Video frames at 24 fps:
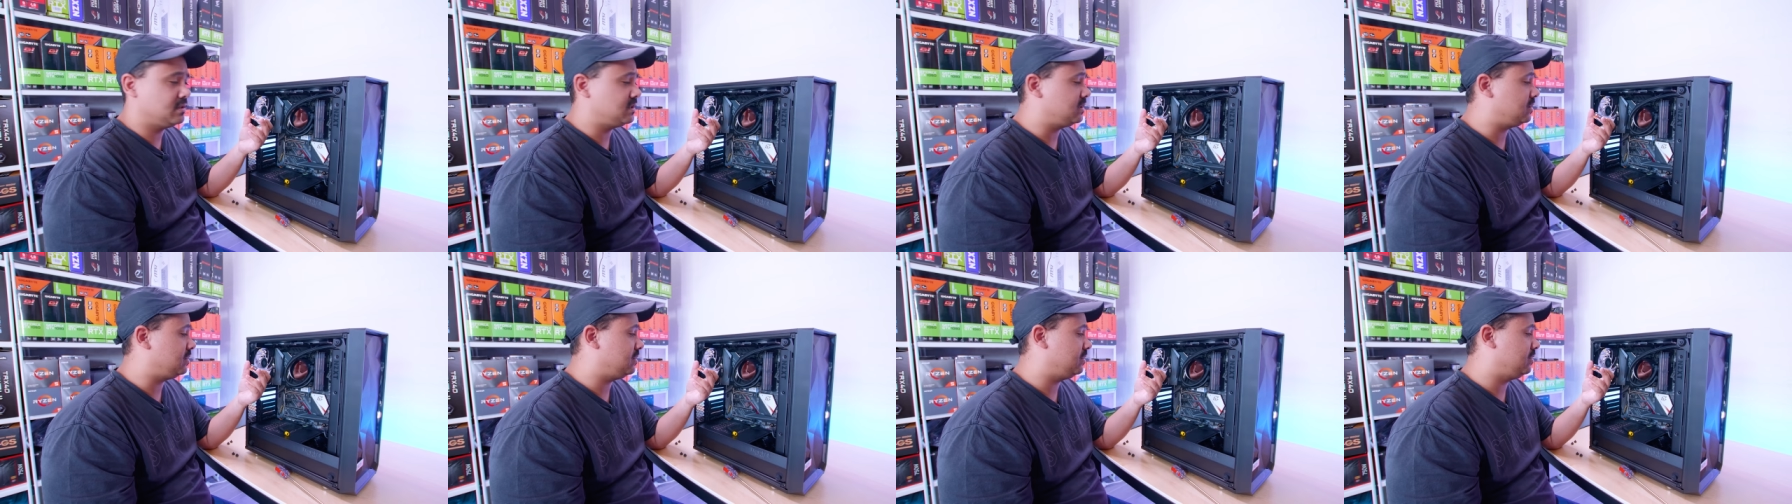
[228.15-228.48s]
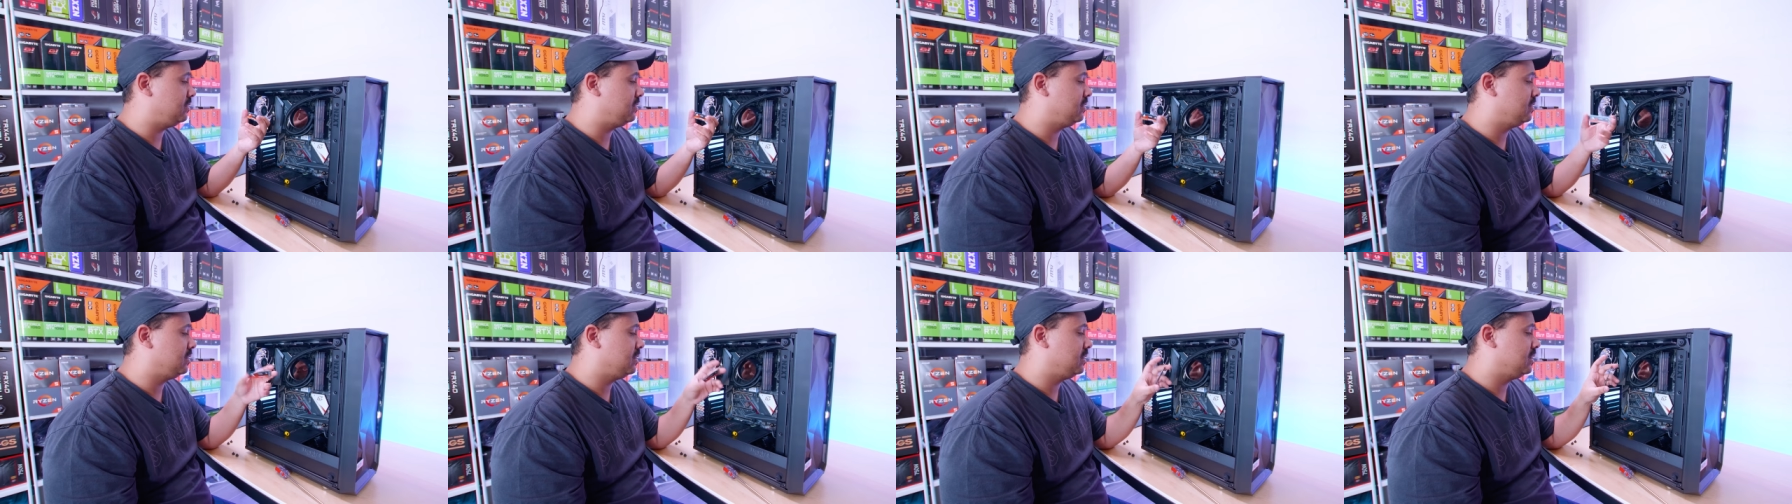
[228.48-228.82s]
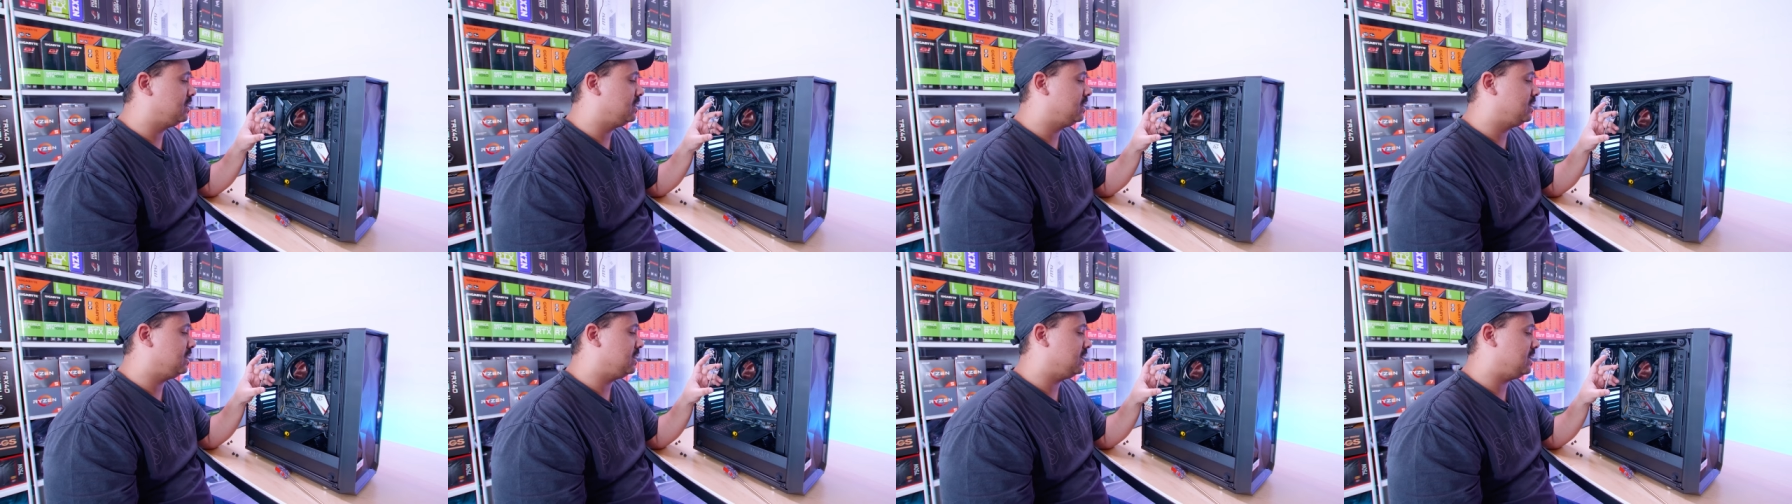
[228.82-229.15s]
So
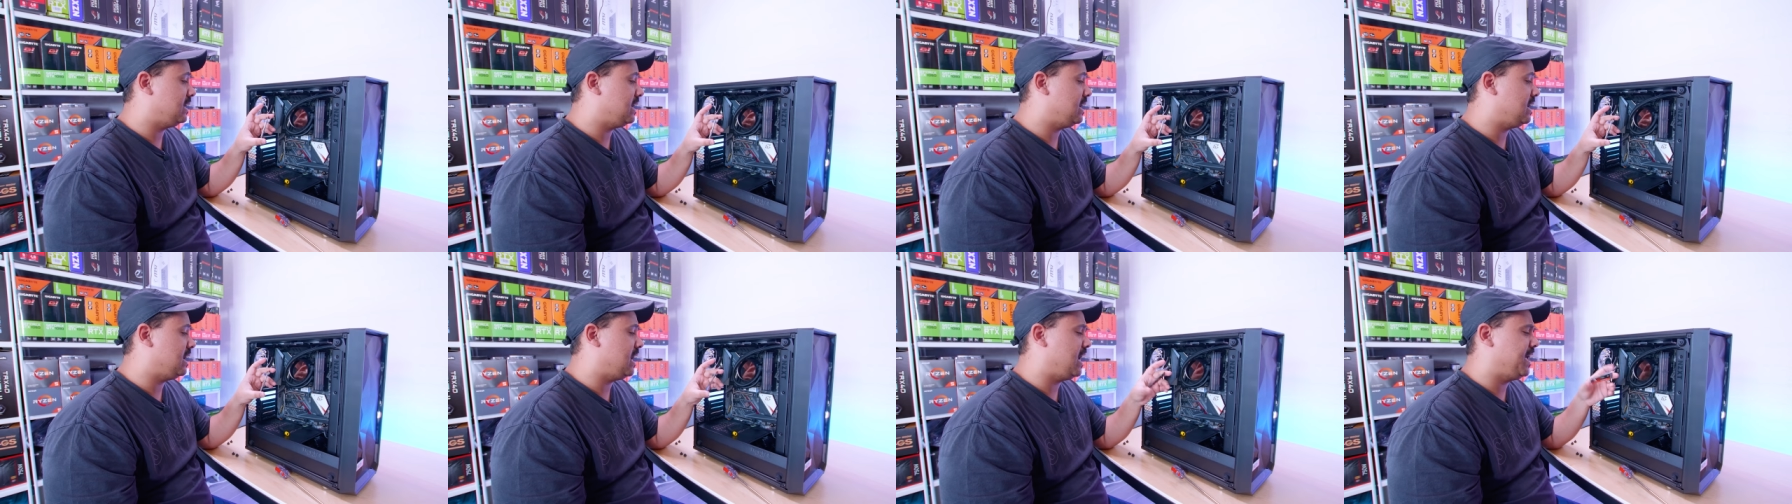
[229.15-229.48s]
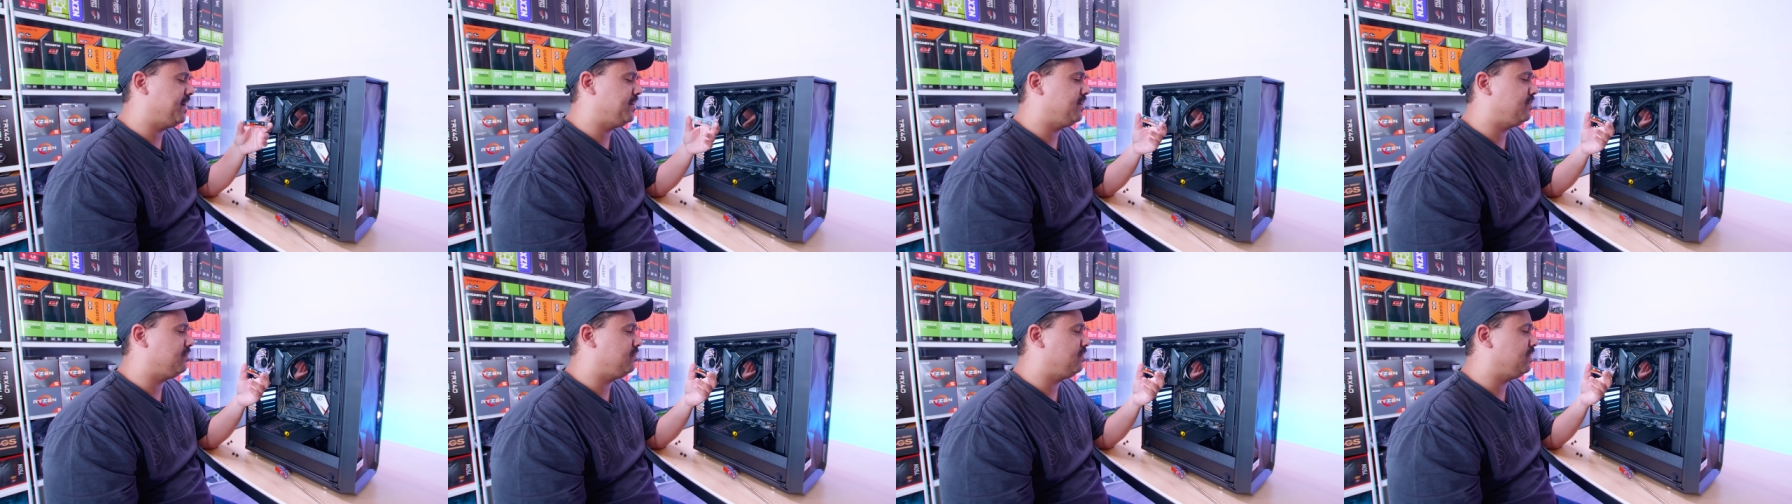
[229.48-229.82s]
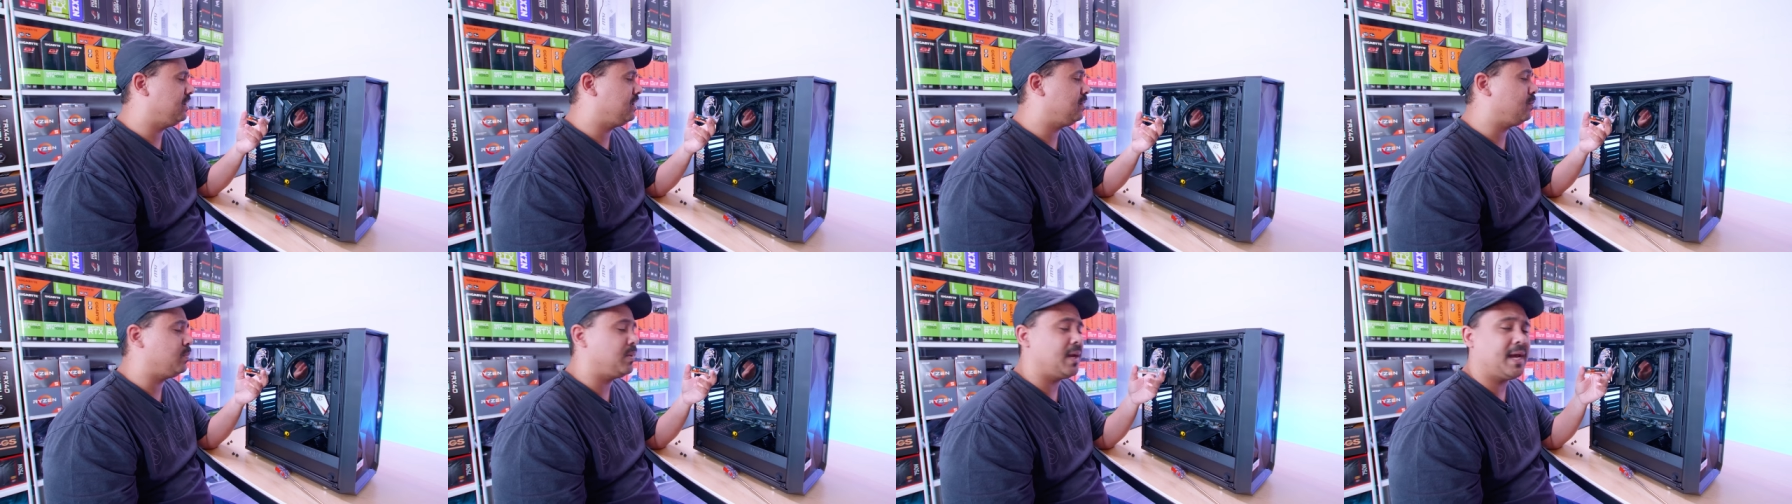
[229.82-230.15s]
yeah, I don't
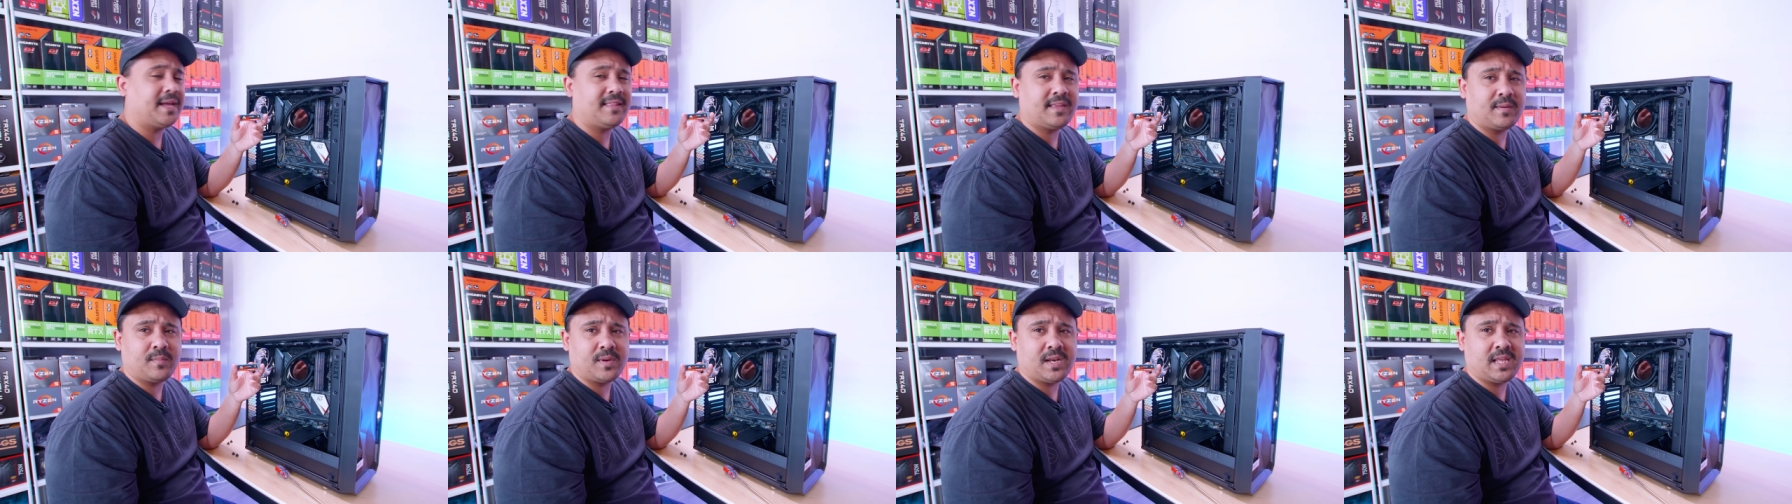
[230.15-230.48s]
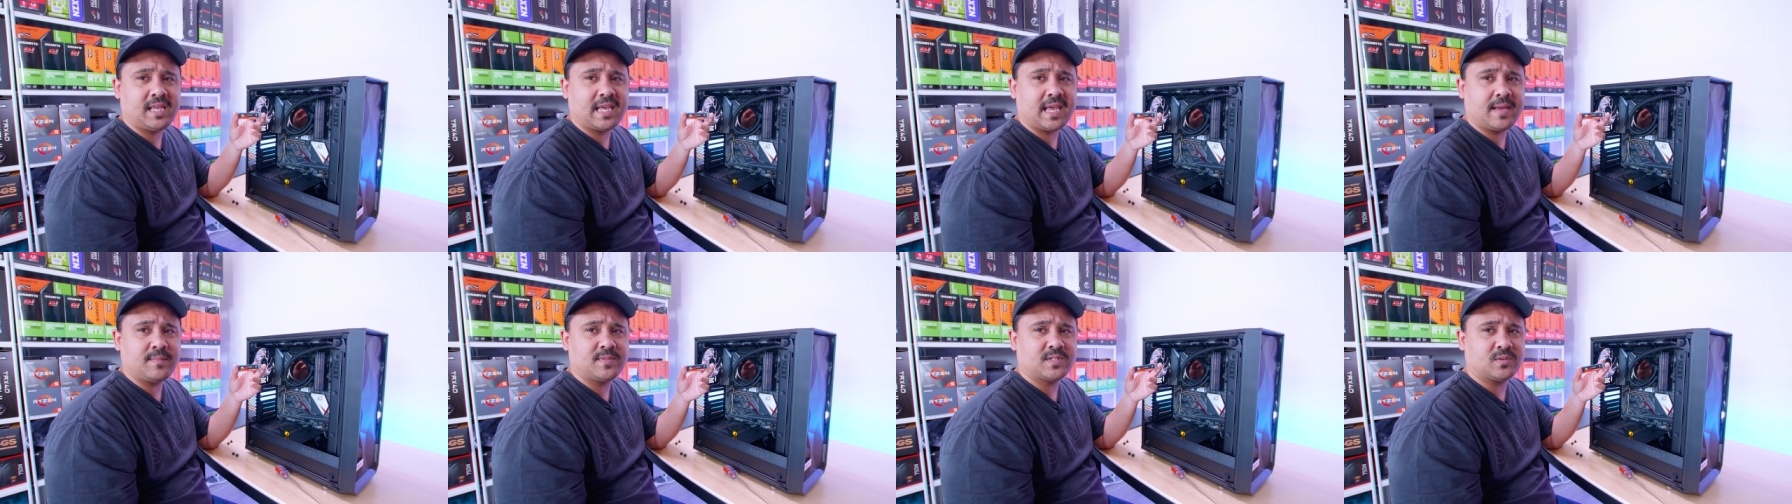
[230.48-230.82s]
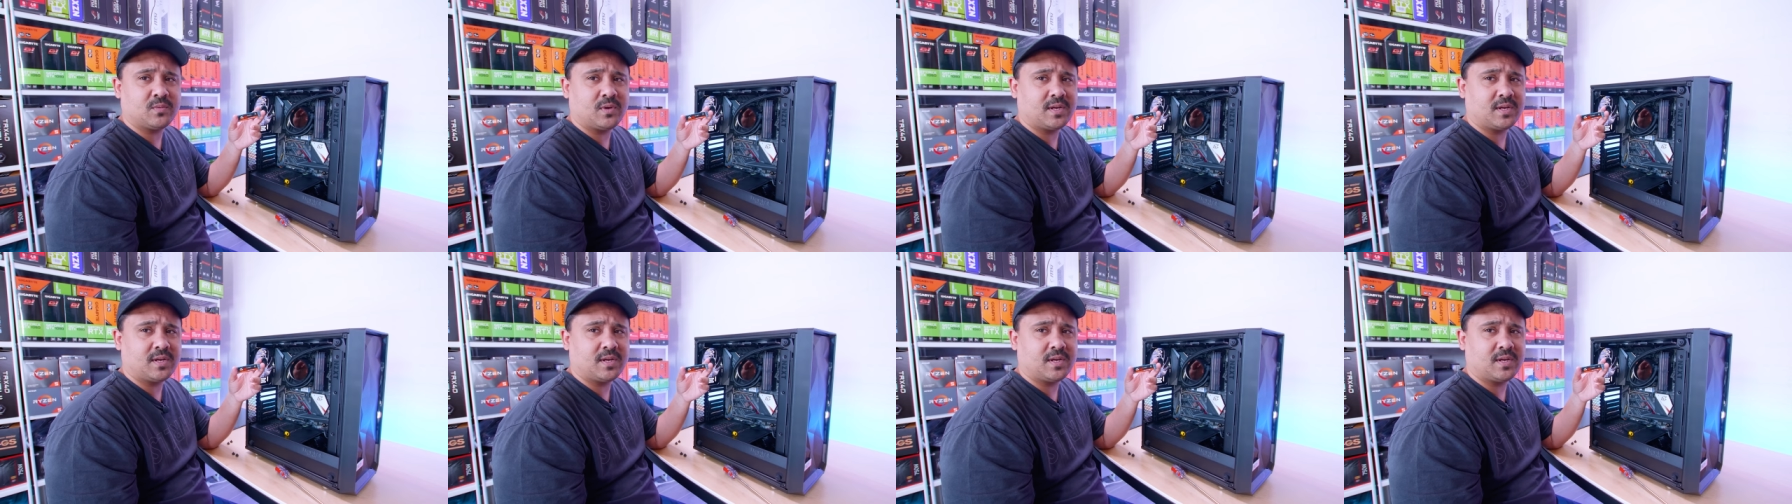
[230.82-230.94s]
really play that many games.